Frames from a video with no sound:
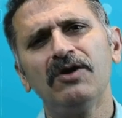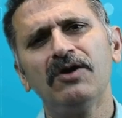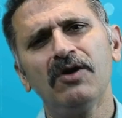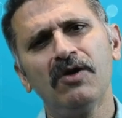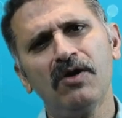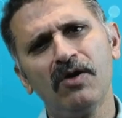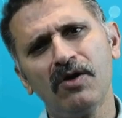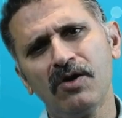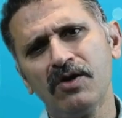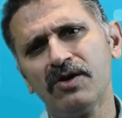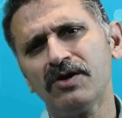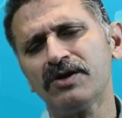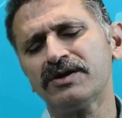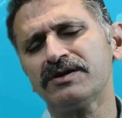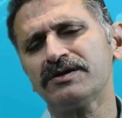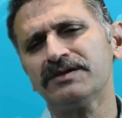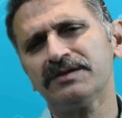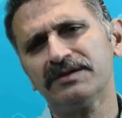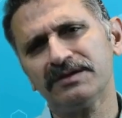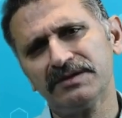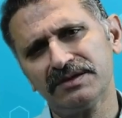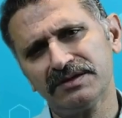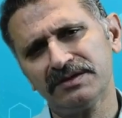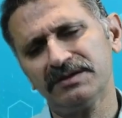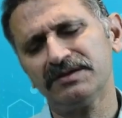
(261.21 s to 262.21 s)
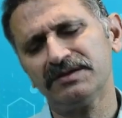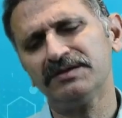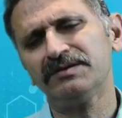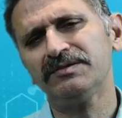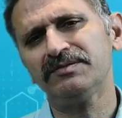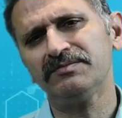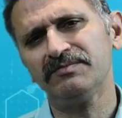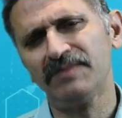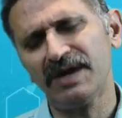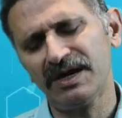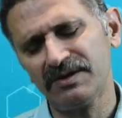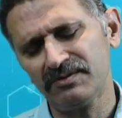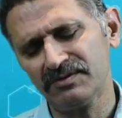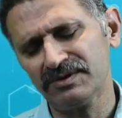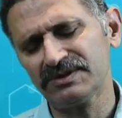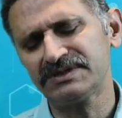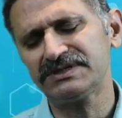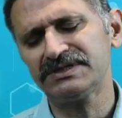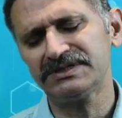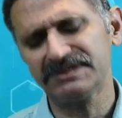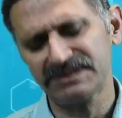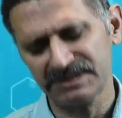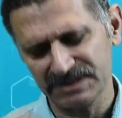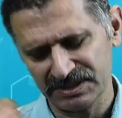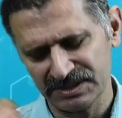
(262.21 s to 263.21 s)
or manual
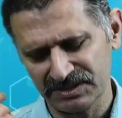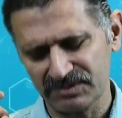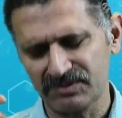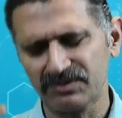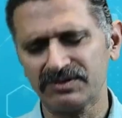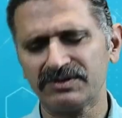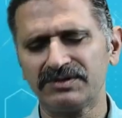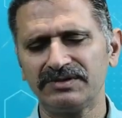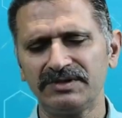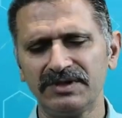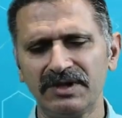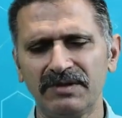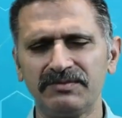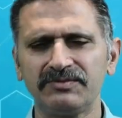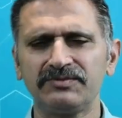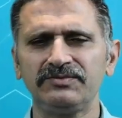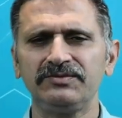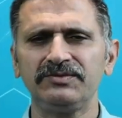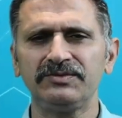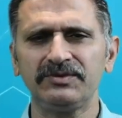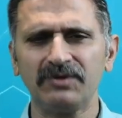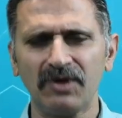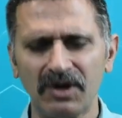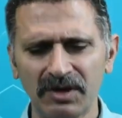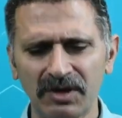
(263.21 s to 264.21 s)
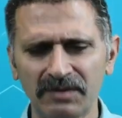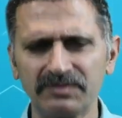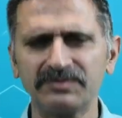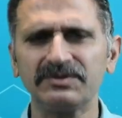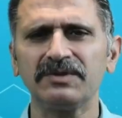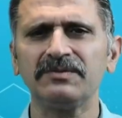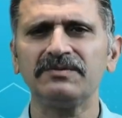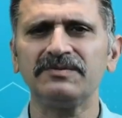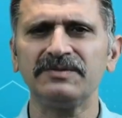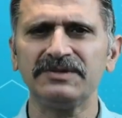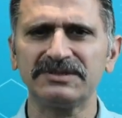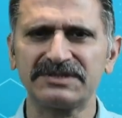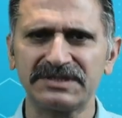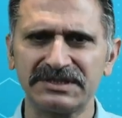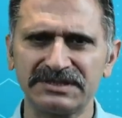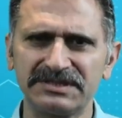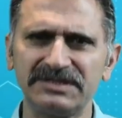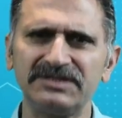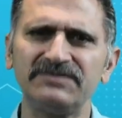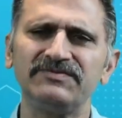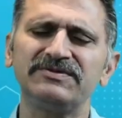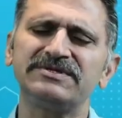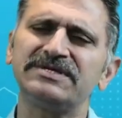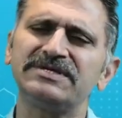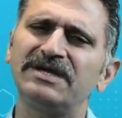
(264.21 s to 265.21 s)
stitches or non-absorbable
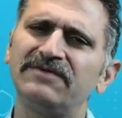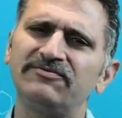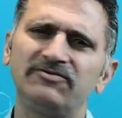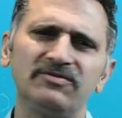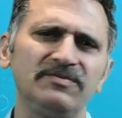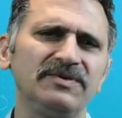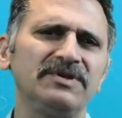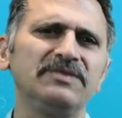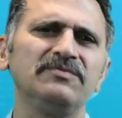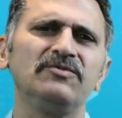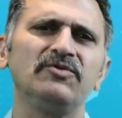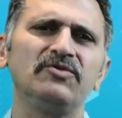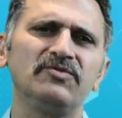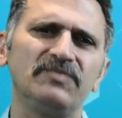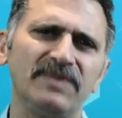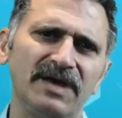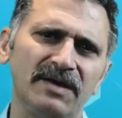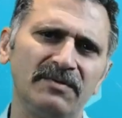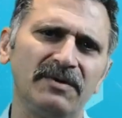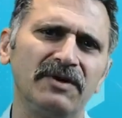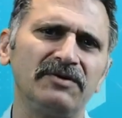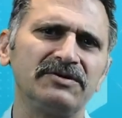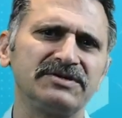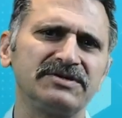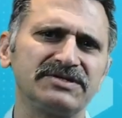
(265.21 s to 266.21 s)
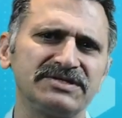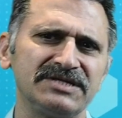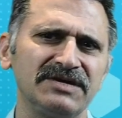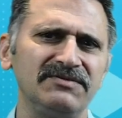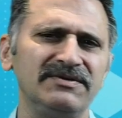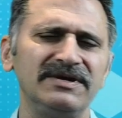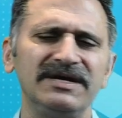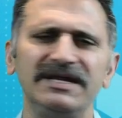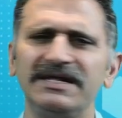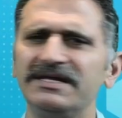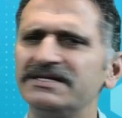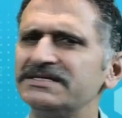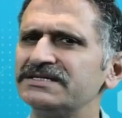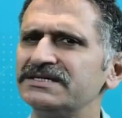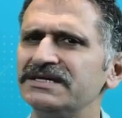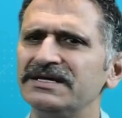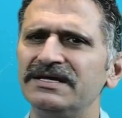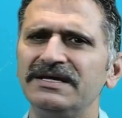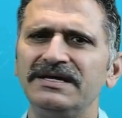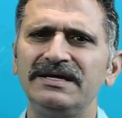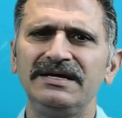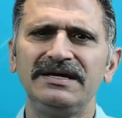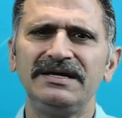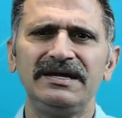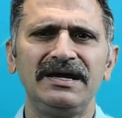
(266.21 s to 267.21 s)
stitches which have to be removed by about 7 days.
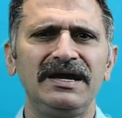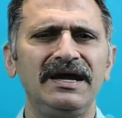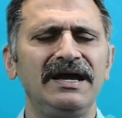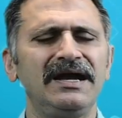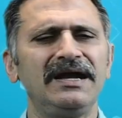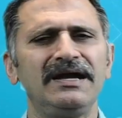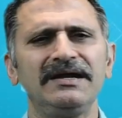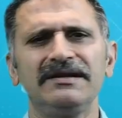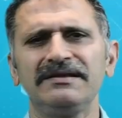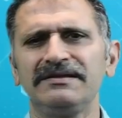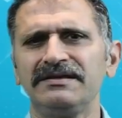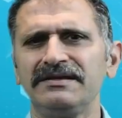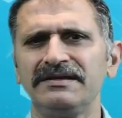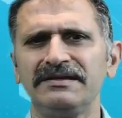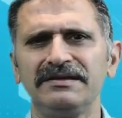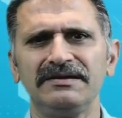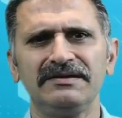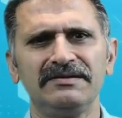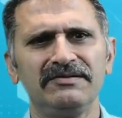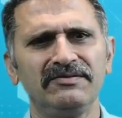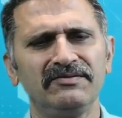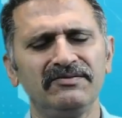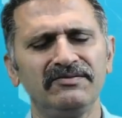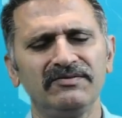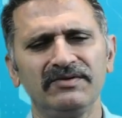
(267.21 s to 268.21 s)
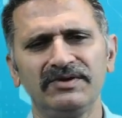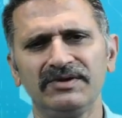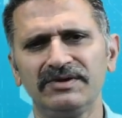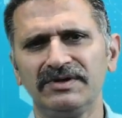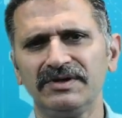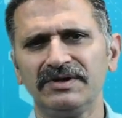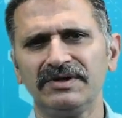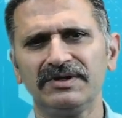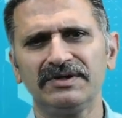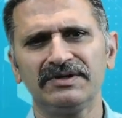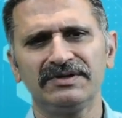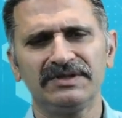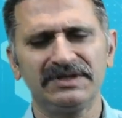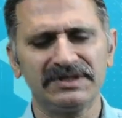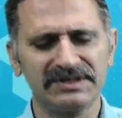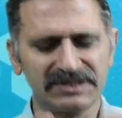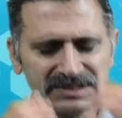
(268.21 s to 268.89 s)
And the